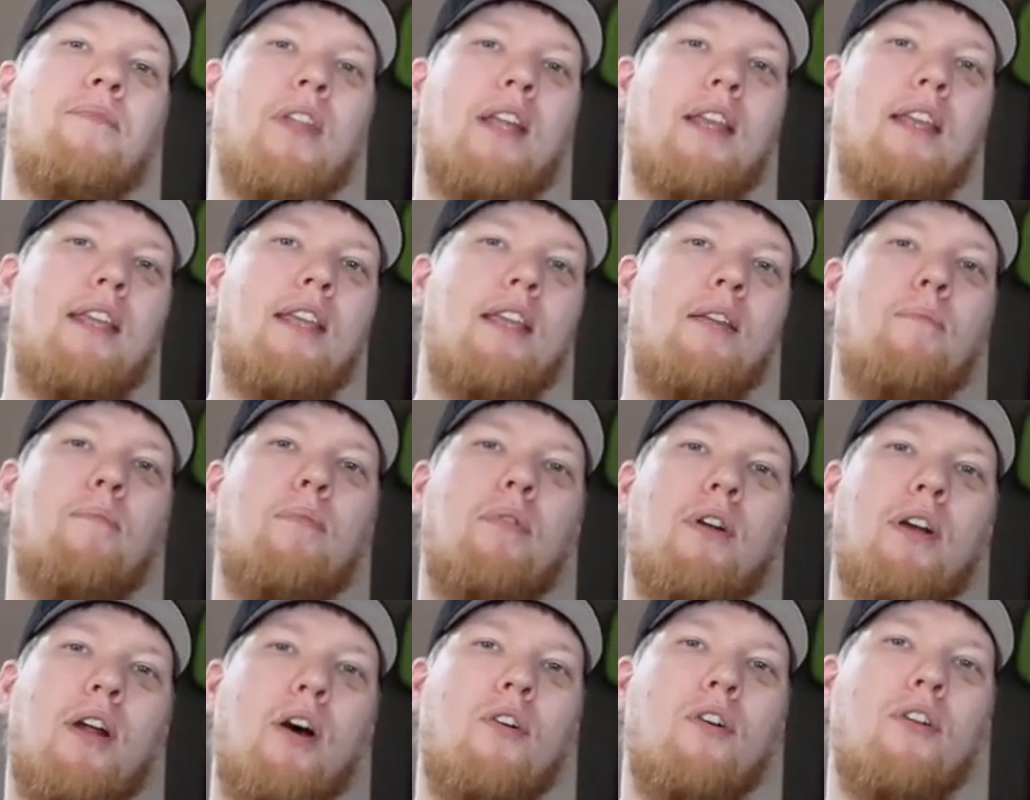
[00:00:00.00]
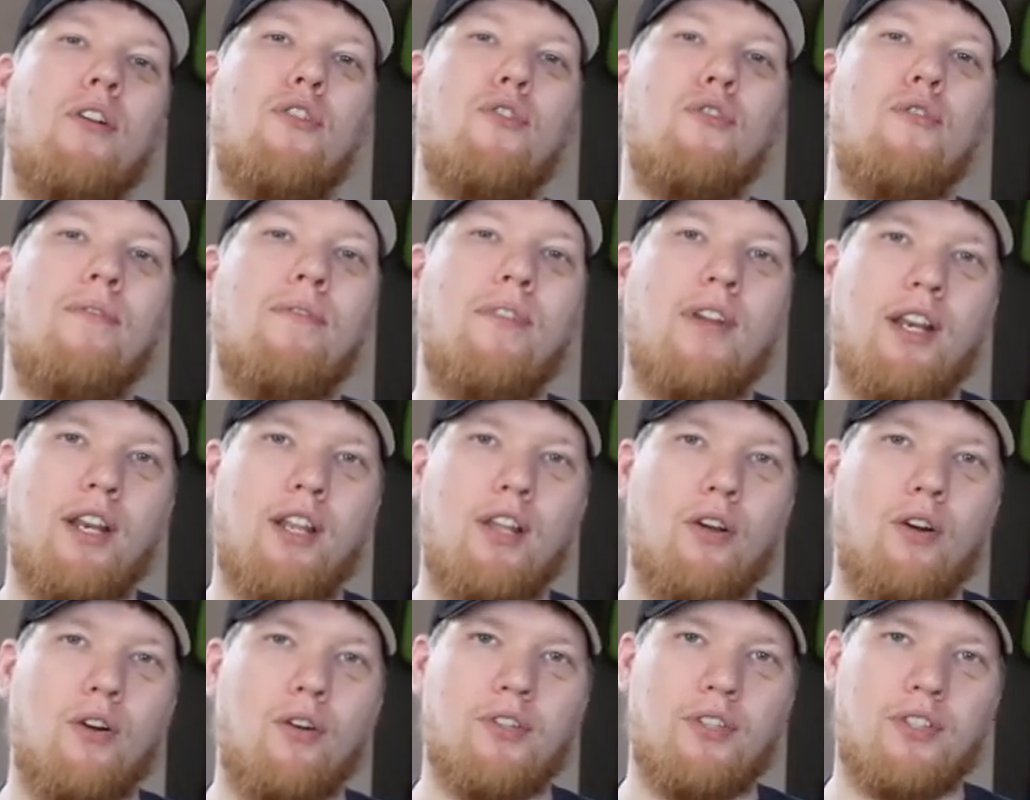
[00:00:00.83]
and he put out a new
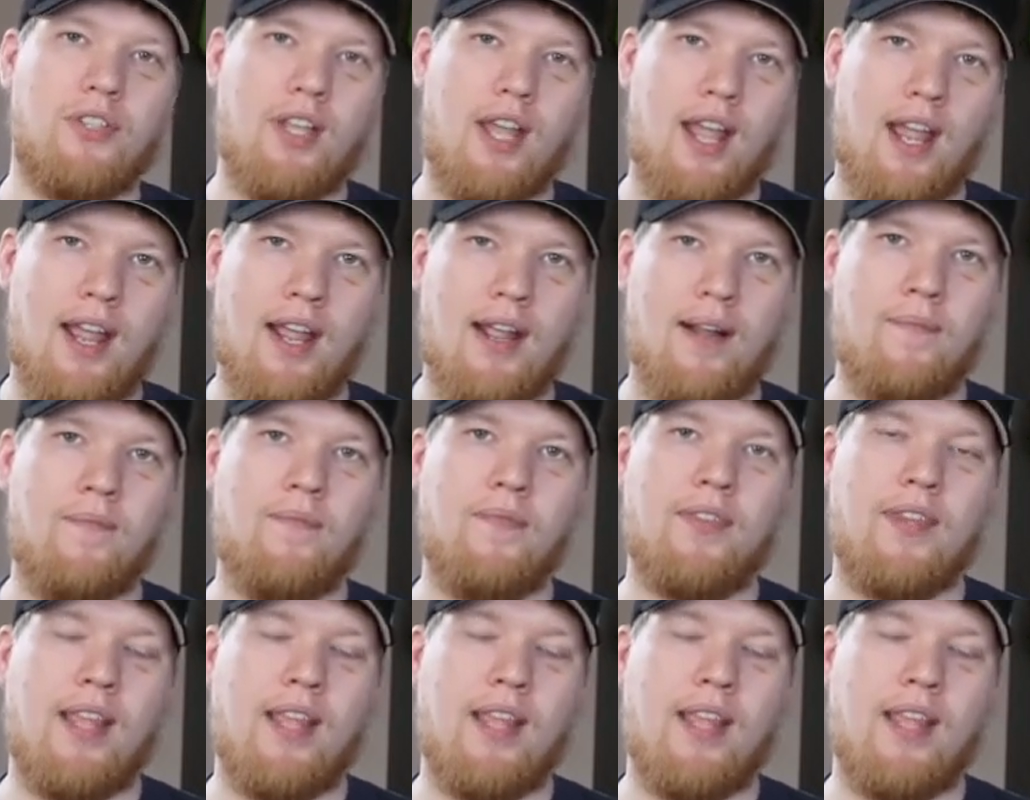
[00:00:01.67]
video saying